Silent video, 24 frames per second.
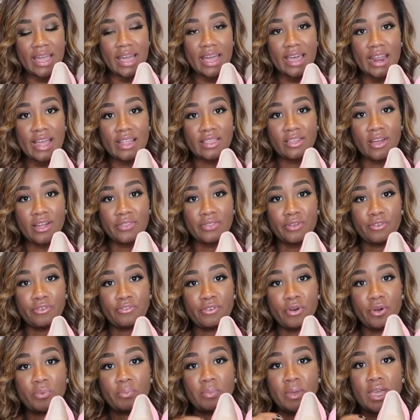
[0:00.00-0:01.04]
and I thought the
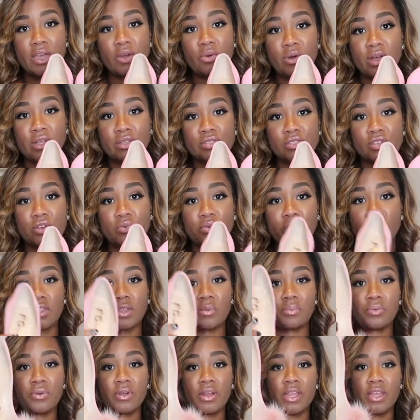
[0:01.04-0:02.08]
faux mink ones are
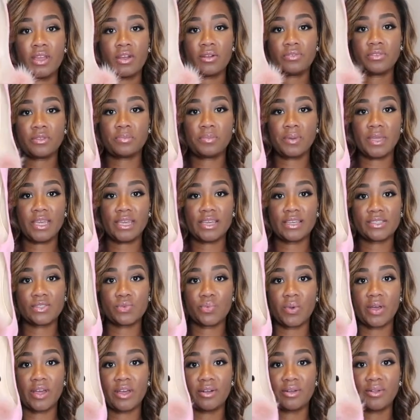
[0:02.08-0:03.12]
really pretty on the pink
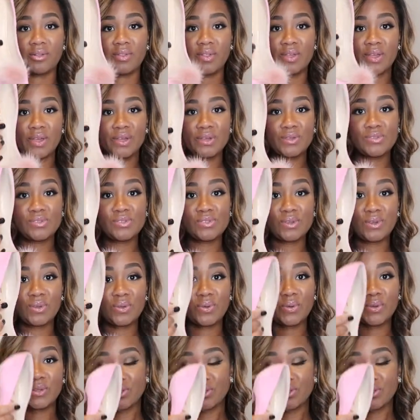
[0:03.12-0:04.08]
as well. So you